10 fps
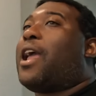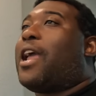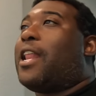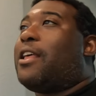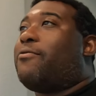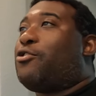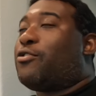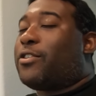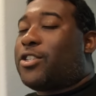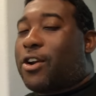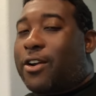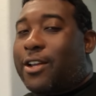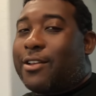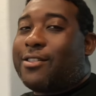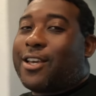And if you're
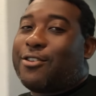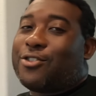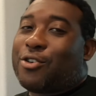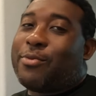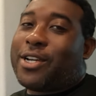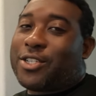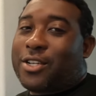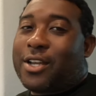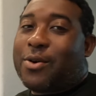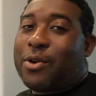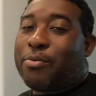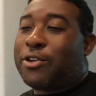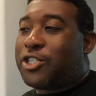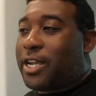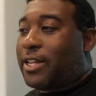returning, thank you so much. We
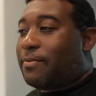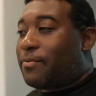appreciate it.